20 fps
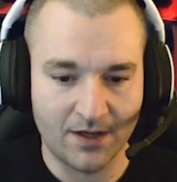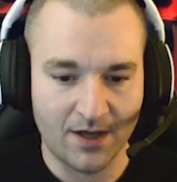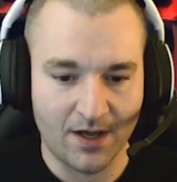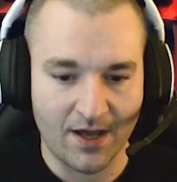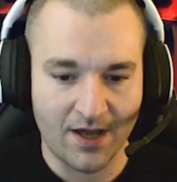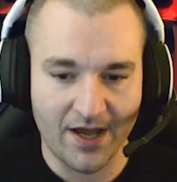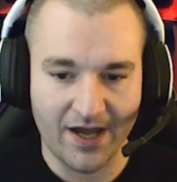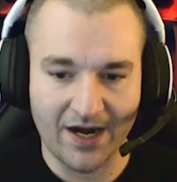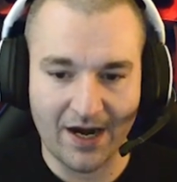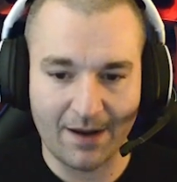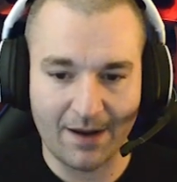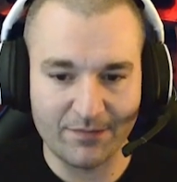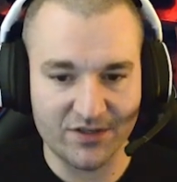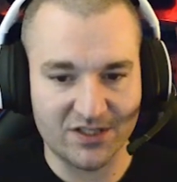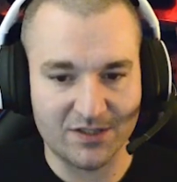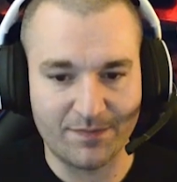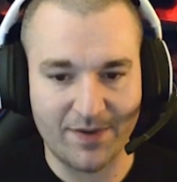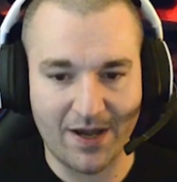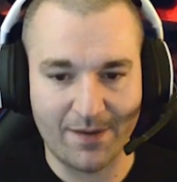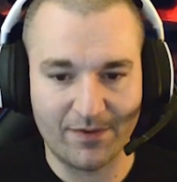And I'm
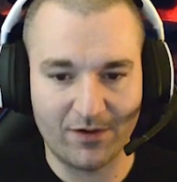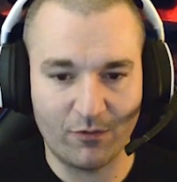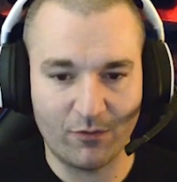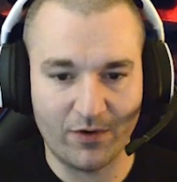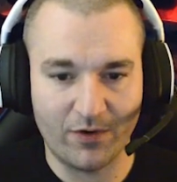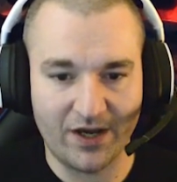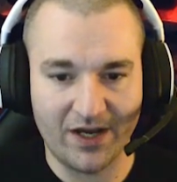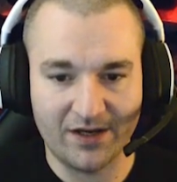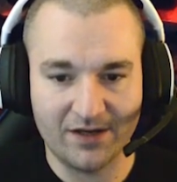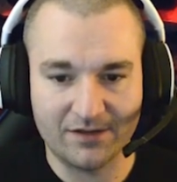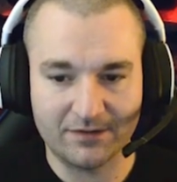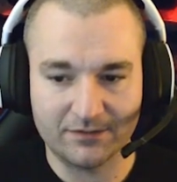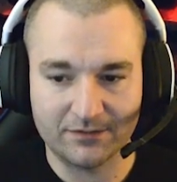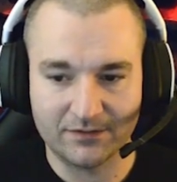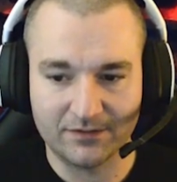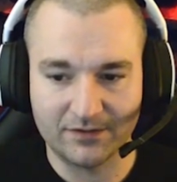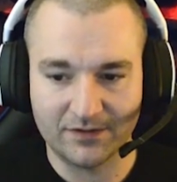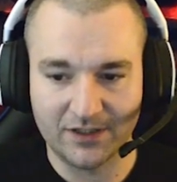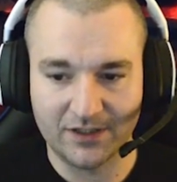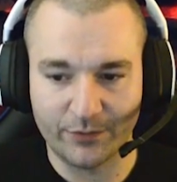just spamming away.
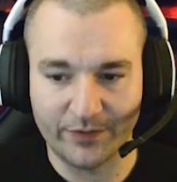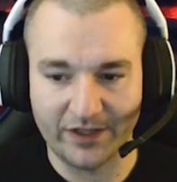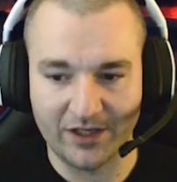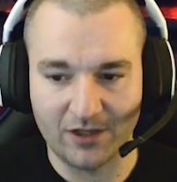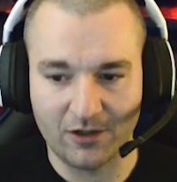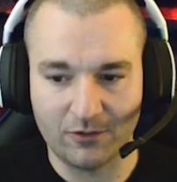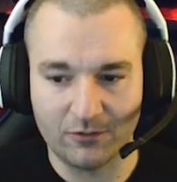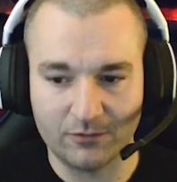There we go.